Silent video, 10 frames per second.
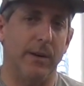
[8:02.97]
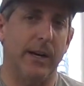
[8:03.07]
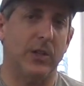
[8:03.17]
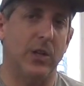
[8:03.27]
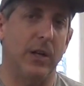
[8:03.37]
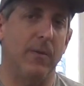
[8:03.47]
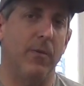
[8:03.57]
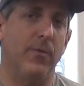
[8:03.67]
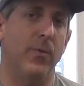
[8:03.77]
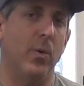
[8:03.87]
reduction
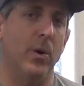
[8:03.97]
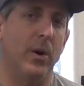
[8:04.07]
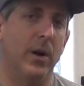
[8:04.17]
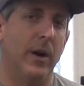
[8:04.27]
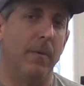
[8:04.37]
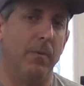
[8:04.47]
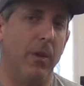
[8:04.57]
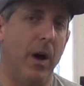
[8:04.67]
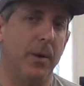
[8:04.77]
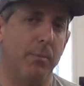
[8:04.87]
for
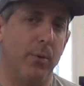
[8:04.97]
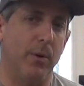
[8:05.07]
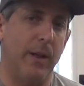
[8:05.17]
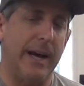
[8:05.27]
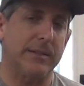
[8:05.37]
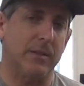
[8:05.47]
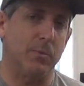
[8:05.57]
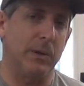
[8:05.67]
non-portal axles,